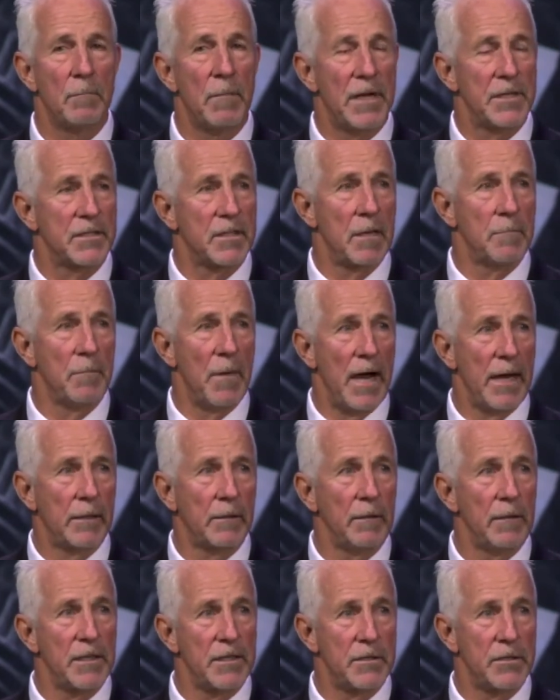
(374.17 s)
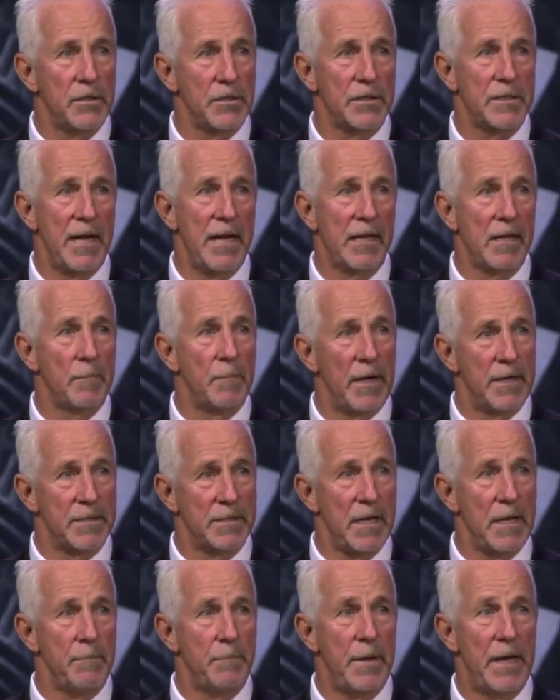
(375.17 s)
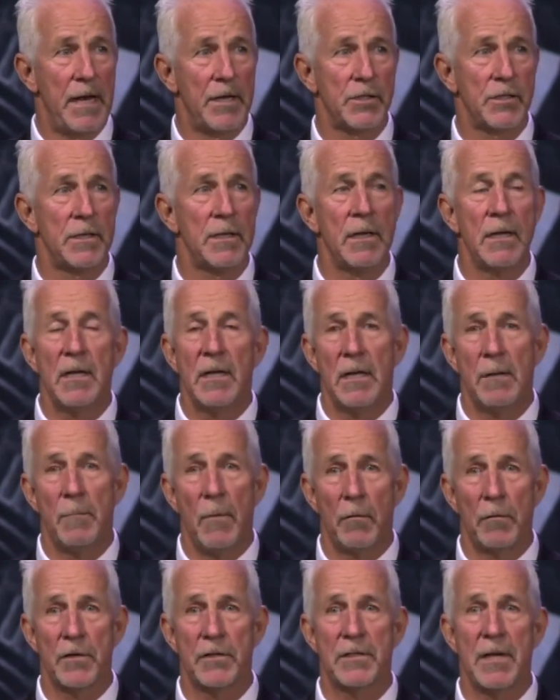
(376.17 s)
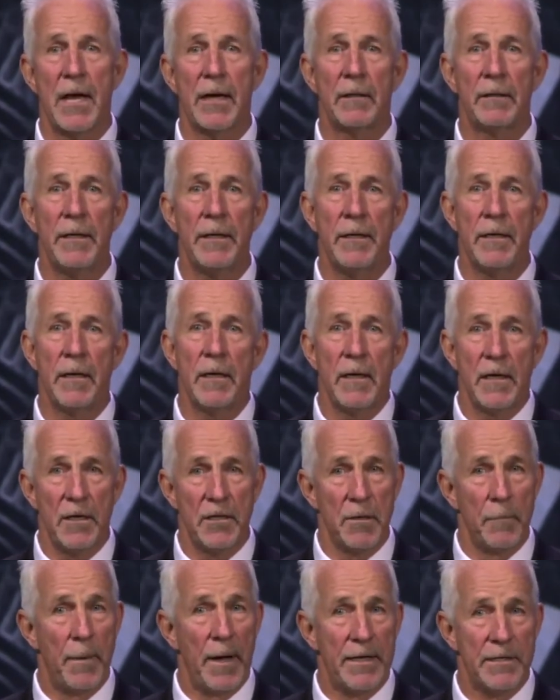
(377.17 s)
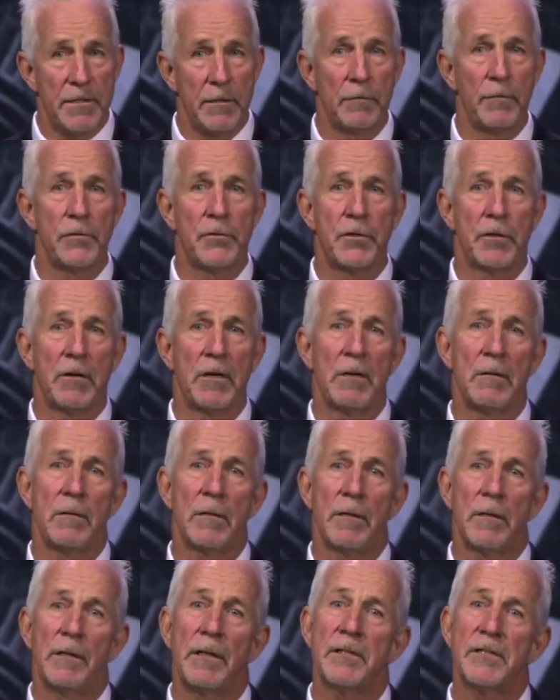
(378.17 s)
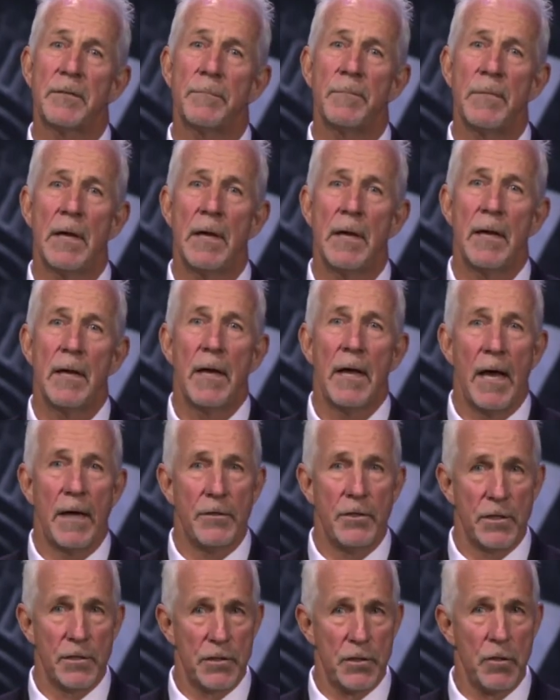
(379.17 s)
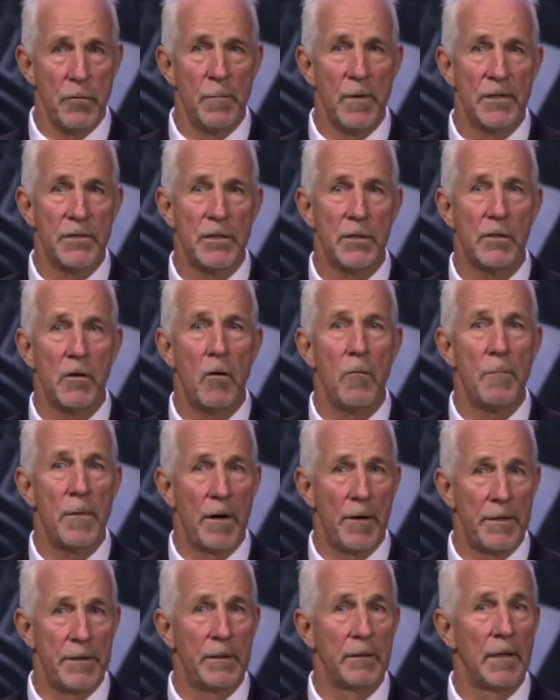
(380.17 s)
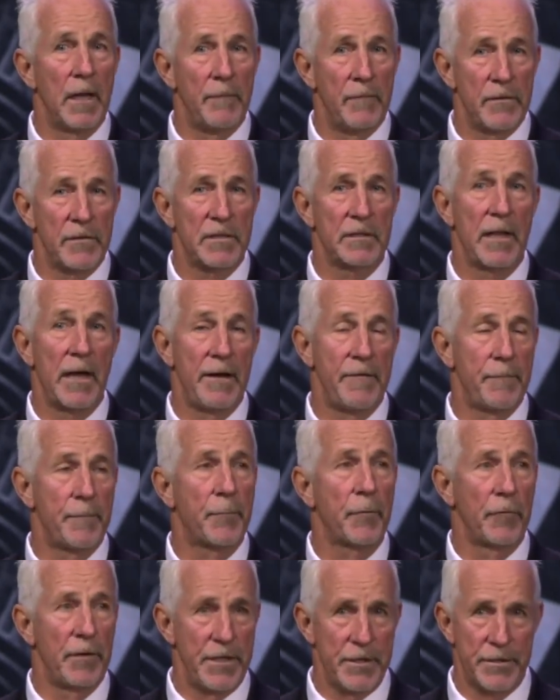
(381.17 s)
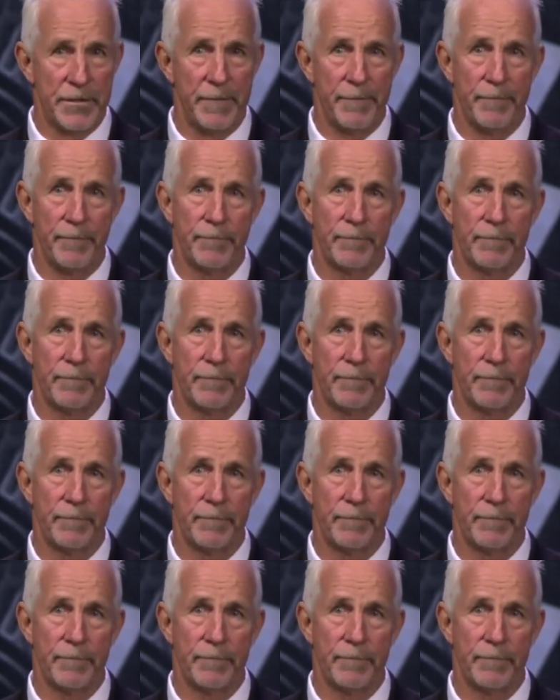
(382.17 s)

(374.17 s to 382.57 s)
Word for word: My son Michael has just taken my same passion in motorcycling into bicycle journalism, and just two months ago married the love of his life, Parisa.